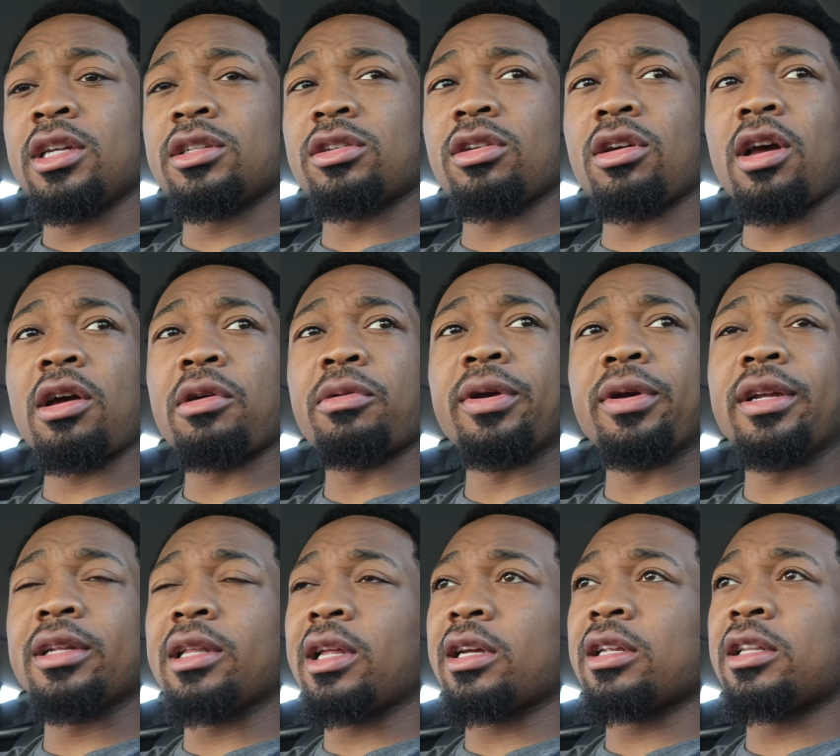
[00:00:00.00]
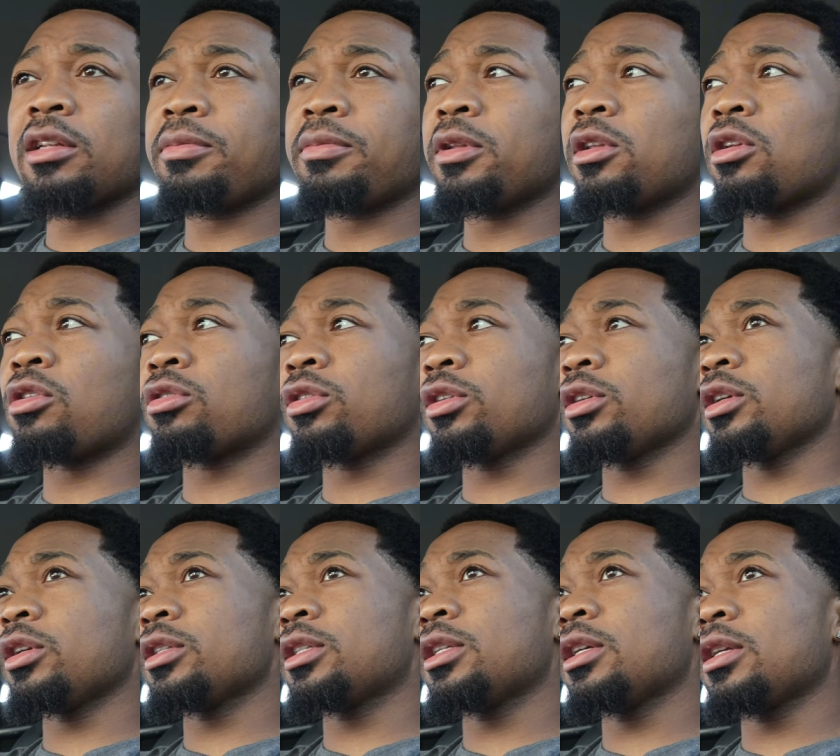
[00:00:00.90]
So I wait like a little bit
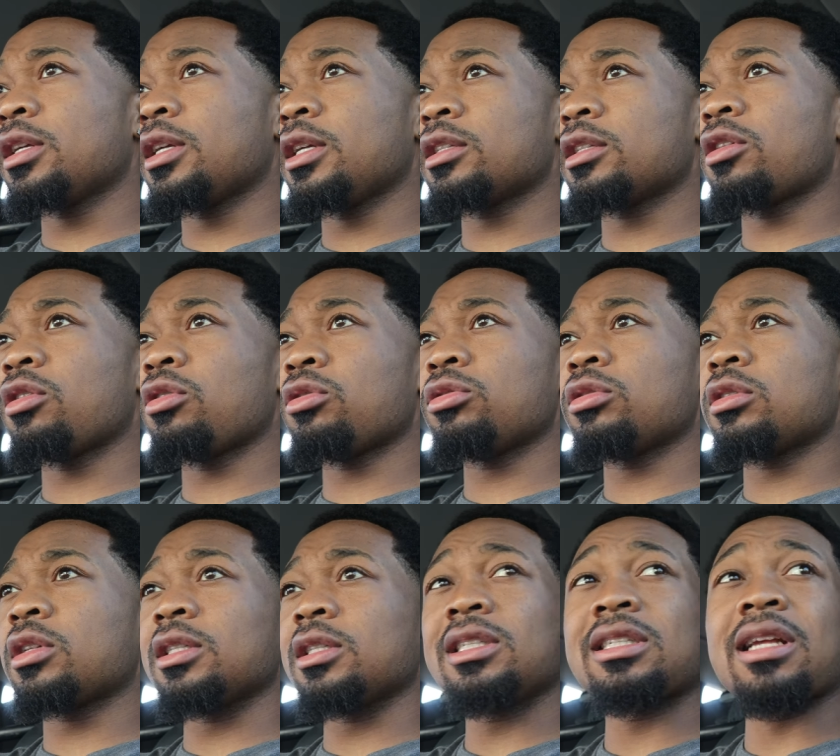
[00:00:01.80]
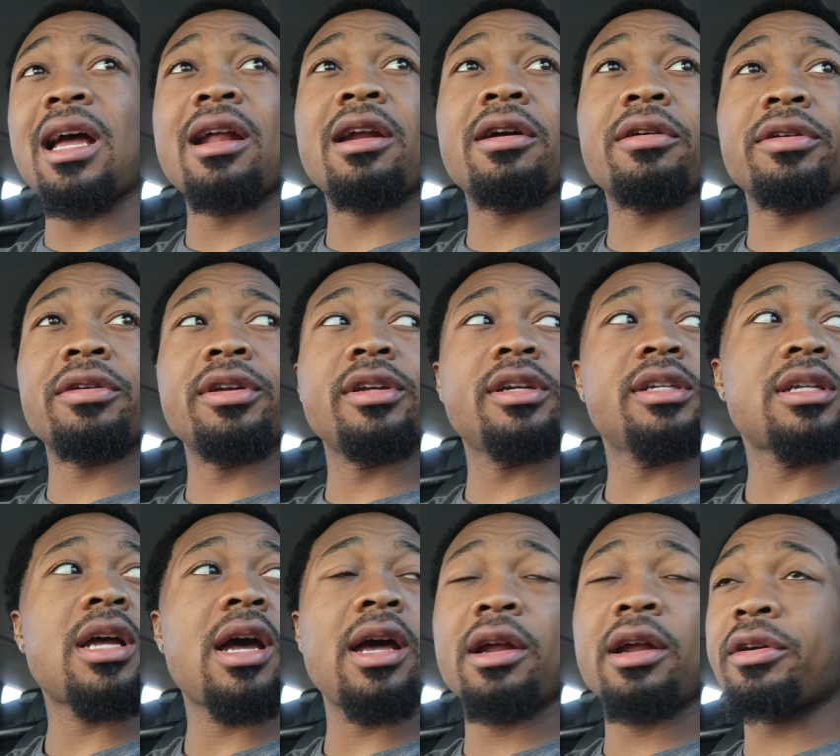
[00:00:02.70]
longer until it gets cold because it's hot out here.
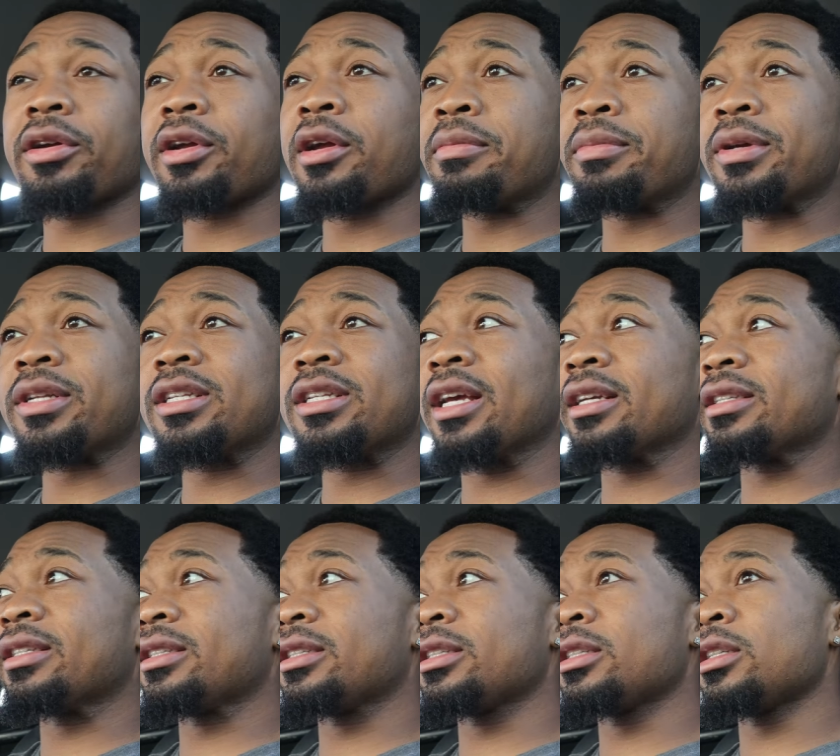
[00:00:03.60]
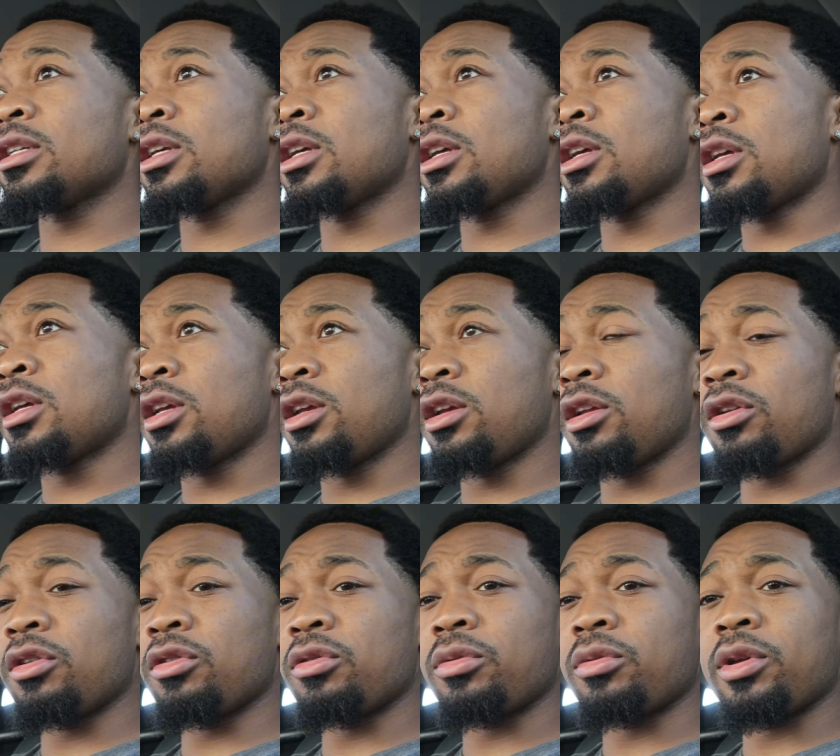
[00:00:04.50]
It's hot out here. I'm in Texas. You
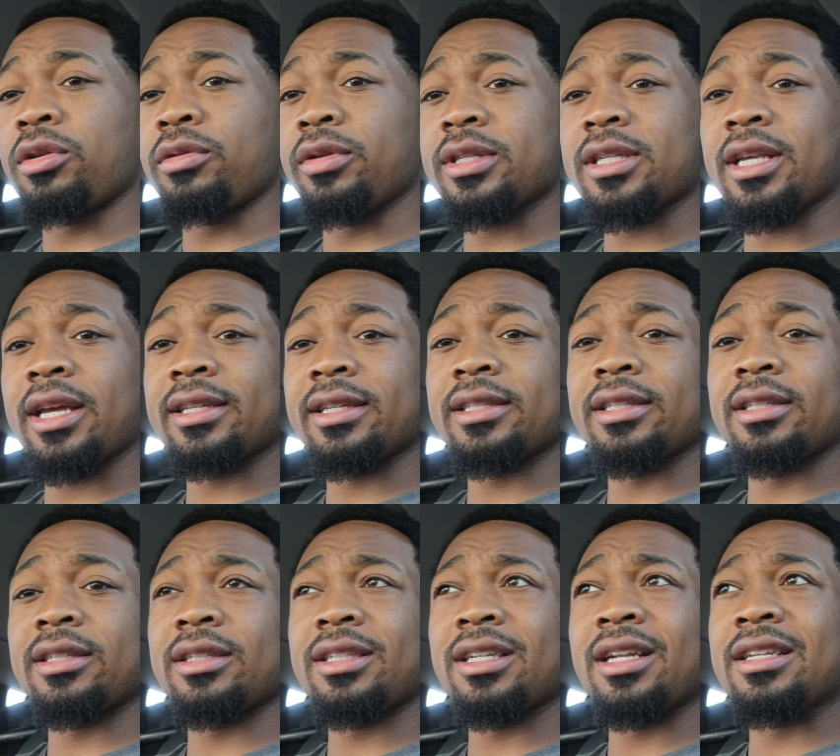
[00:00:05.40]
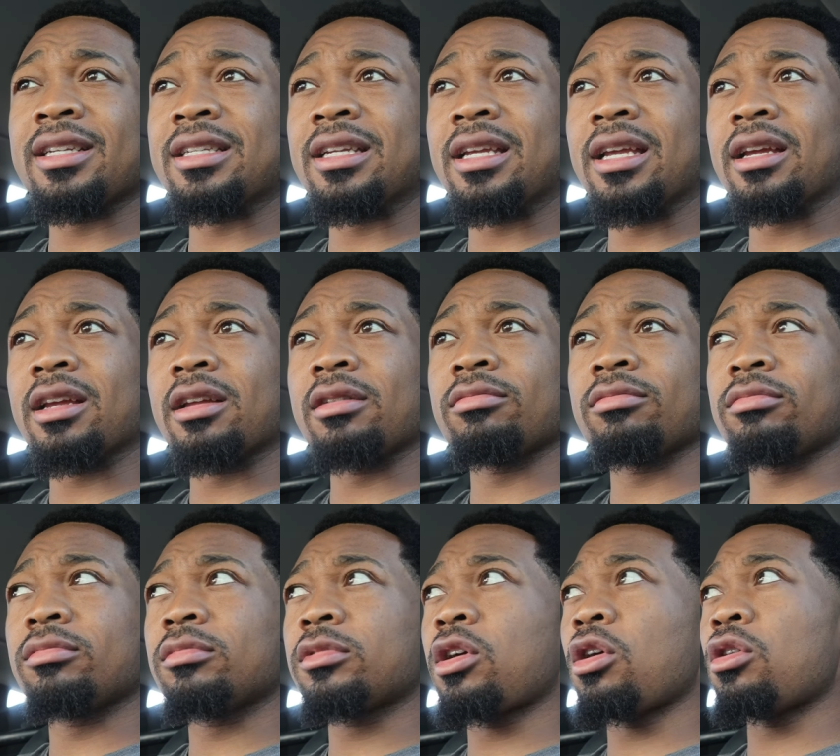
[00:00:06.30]
know, when you're in Texas, it doesn't get
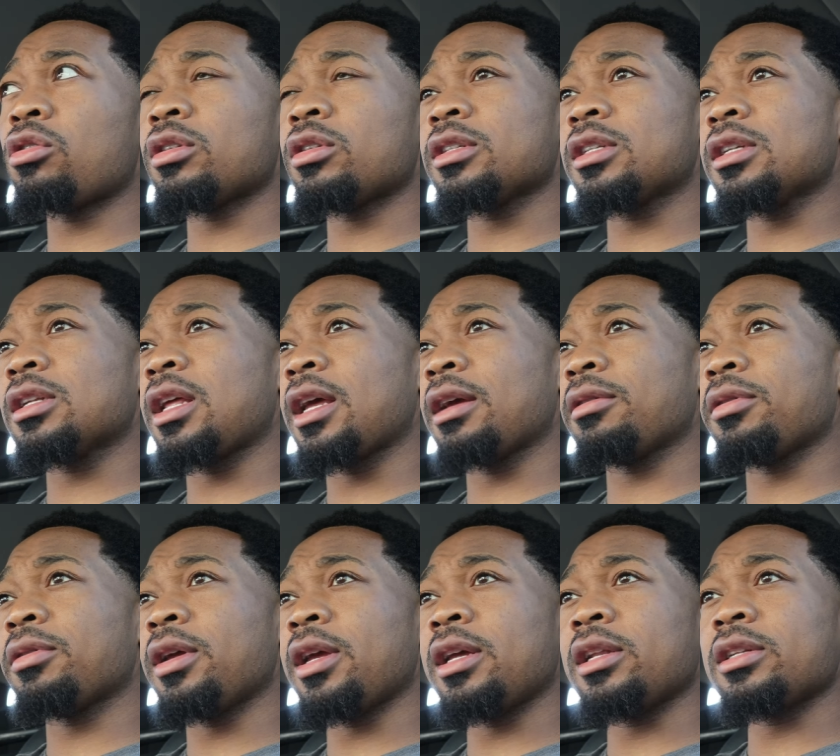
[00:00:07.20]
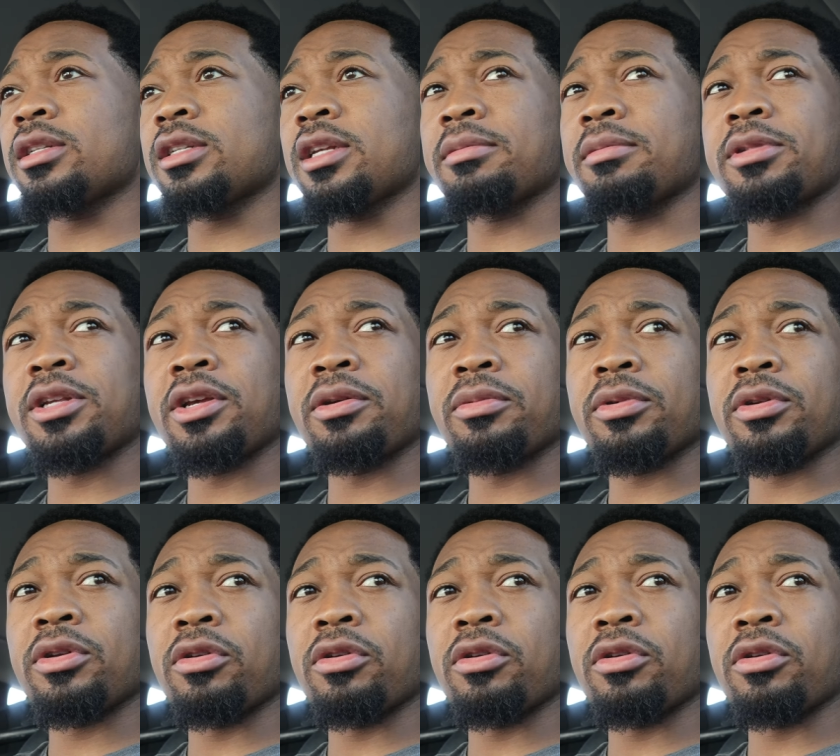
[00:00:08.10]
cold until like what end of September.